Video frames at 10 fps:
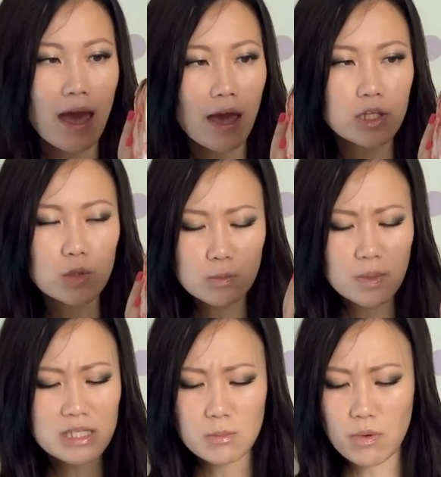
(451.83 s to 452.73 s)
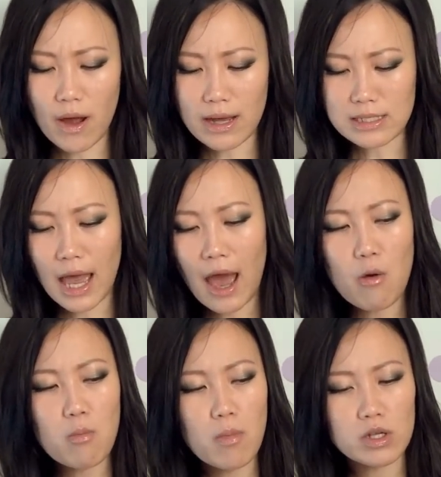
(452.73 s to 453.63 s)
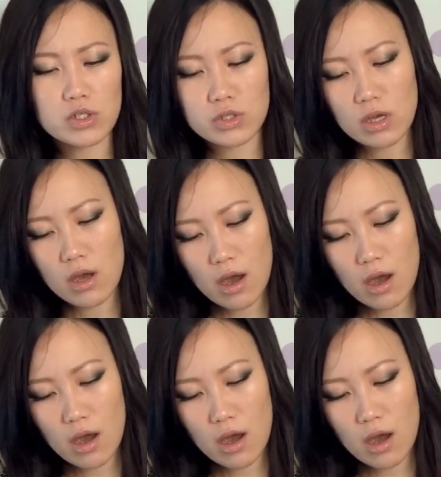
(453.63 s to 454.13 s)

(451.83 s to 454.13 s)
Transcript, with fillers: And you'd be surprised how much